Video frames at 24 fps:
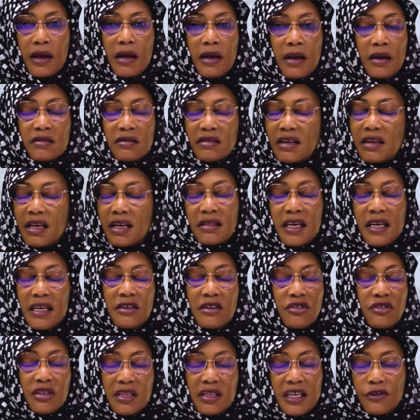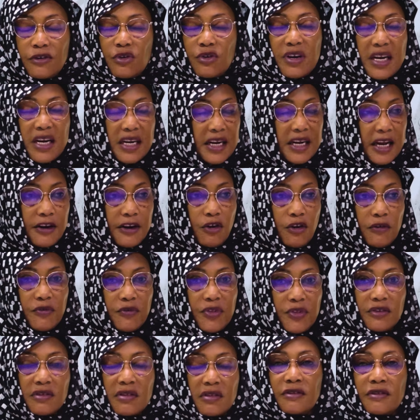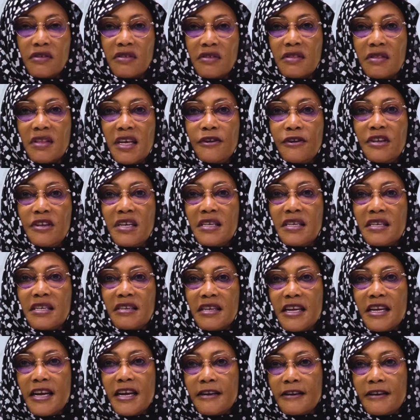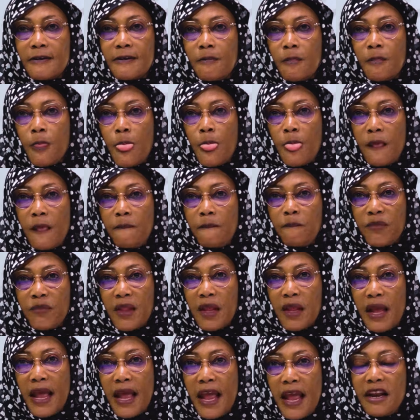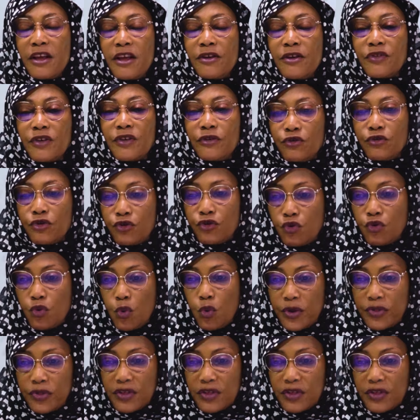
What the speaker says: He said they don't need any of these things. They didn't need anything to do with